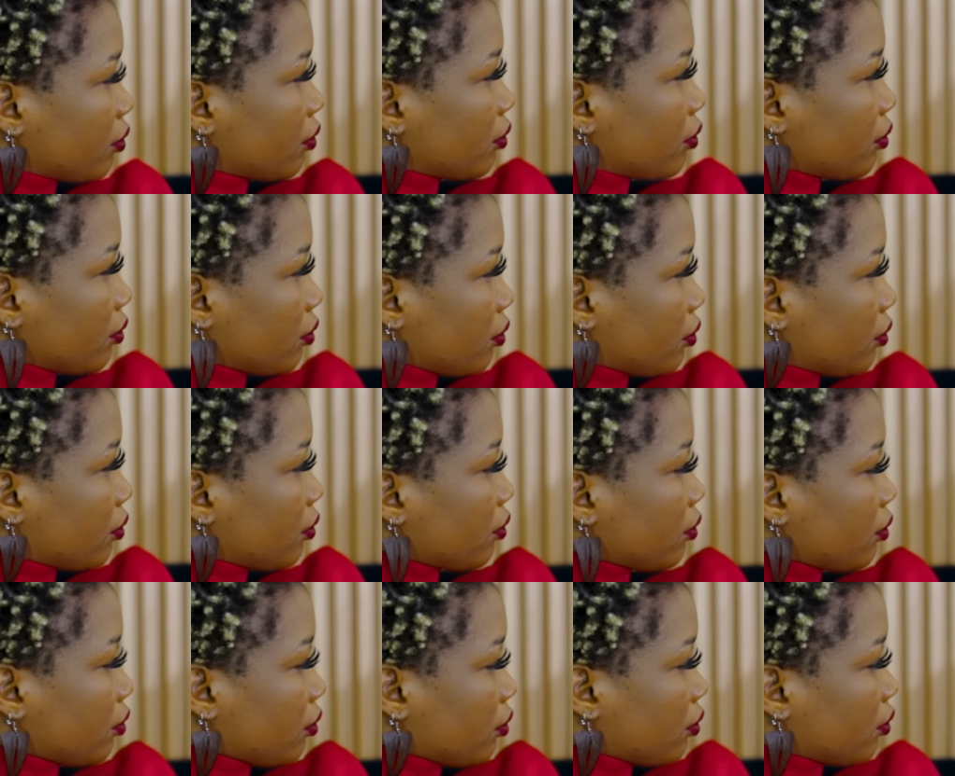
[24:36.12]
We are
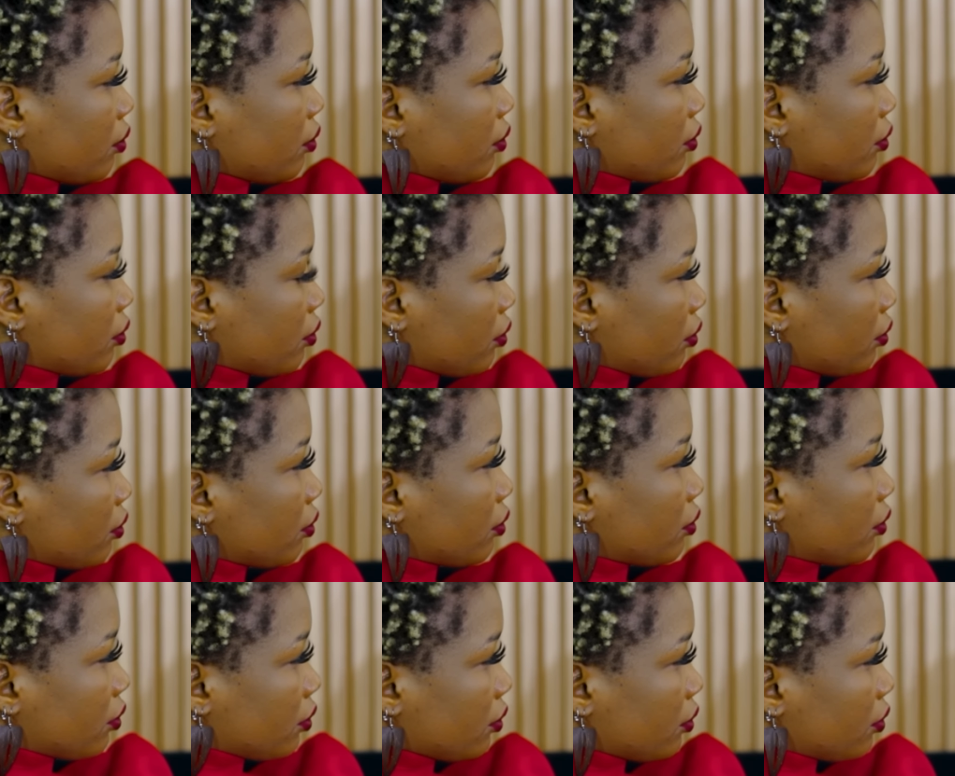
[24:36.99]
fighting for
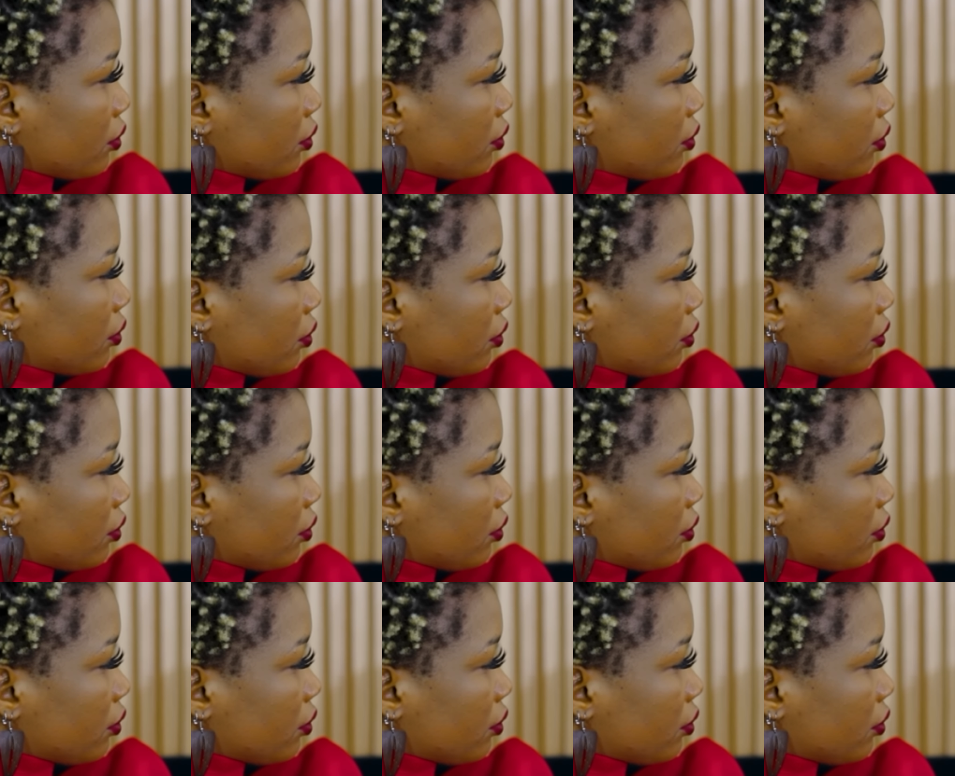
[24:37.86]
everybody.